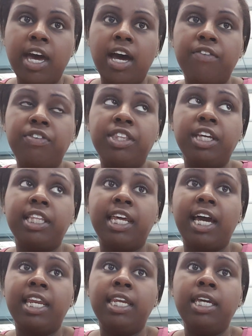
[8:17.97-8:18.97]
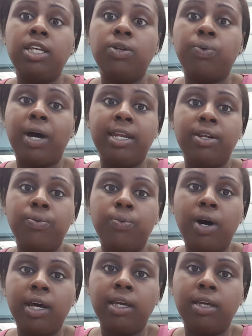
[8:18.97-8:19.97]
Everything that I needed, I didn't
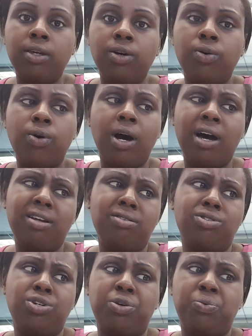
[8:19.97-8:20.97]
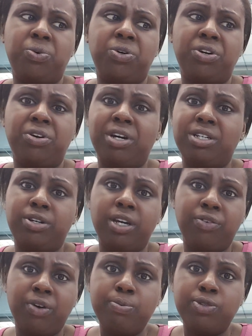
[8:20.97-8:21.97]
want it. I don't drink water. I
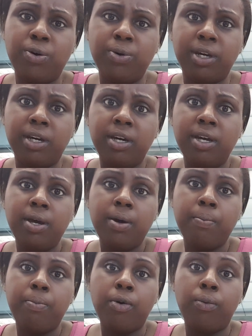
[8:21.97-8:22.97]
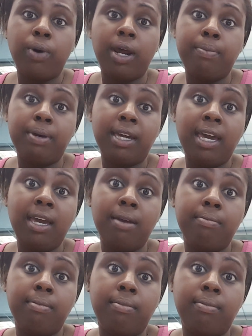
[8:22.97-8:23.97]
drink grape soda. But when I
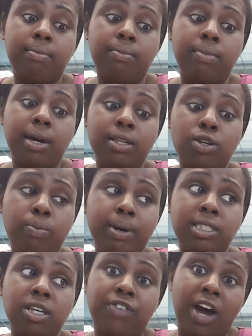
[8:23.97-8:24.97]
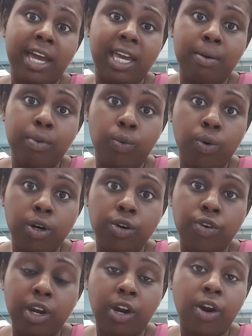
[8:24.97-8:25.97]
became and told myself I am a water
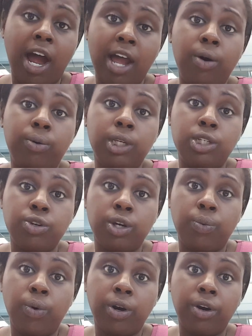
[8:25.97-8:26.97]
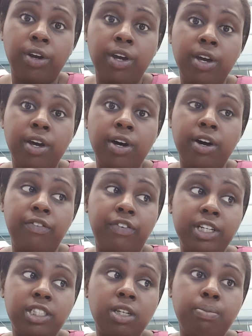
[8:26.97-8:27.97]
drinker, I only drink water,
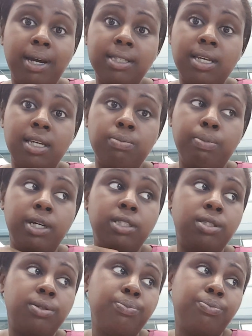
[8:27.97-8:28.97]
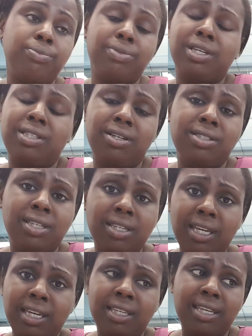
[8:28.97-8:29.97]
eventually my taste buds doesn't
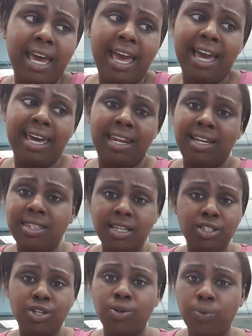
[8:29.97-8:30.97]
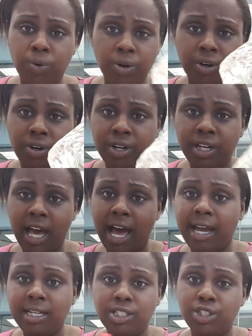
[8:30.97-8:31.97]
need to add anything to the water.
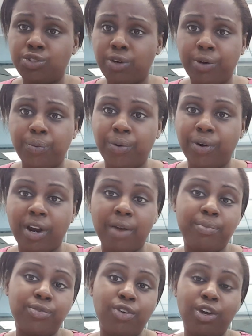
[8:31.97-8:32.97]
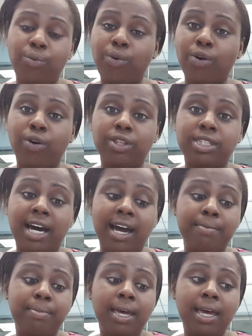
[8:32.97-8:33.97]
I just drink water. I drink water all the
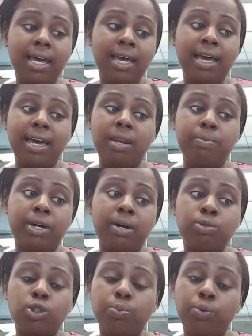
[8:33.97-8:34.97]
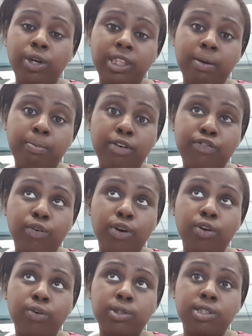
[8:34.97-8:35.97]
time, and it becomes the point that my
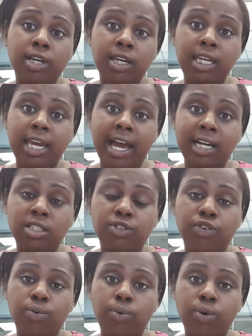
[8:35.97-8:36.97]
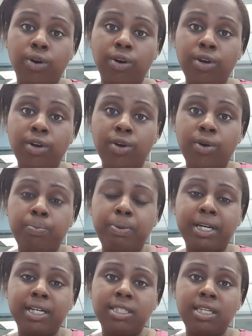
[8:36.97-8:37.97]
4-year-old son, he asks for water
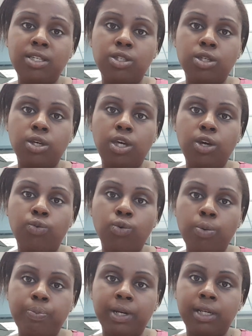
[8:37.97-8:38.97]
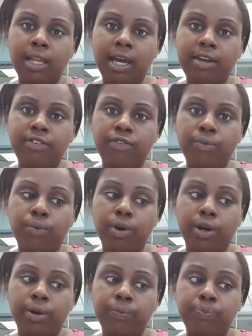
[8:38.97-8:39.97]
because he grew up in a life
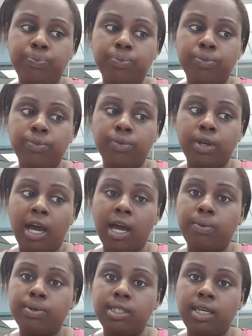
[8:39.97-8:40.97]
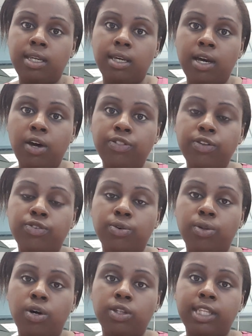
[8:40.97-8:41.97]
where I was eating healthy so
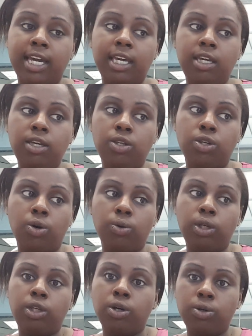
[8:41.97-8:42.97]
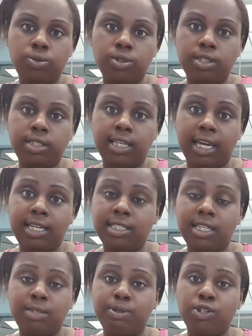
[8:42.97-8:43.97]
long that he only knows that he
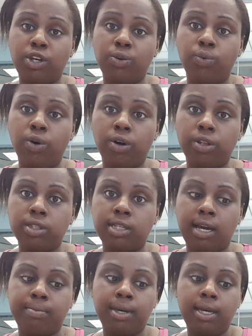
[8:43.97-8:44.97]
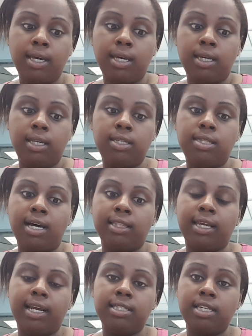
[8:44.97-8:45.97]
sees me drinking water all the time. And it's not
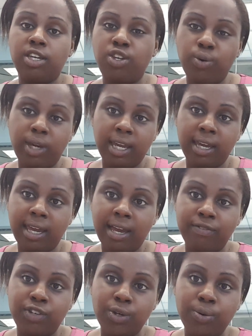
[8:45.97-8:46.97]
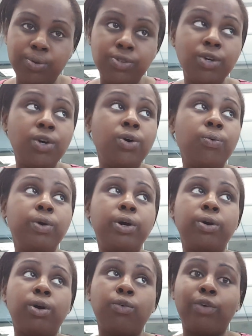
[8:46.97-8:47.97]
that I say you can't have juice. We
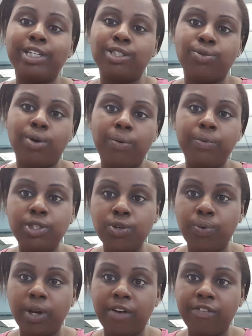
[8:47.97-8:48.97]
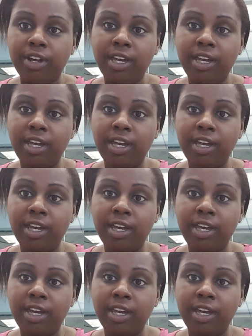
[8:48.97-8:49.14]
go to a restaurant, we do whatever.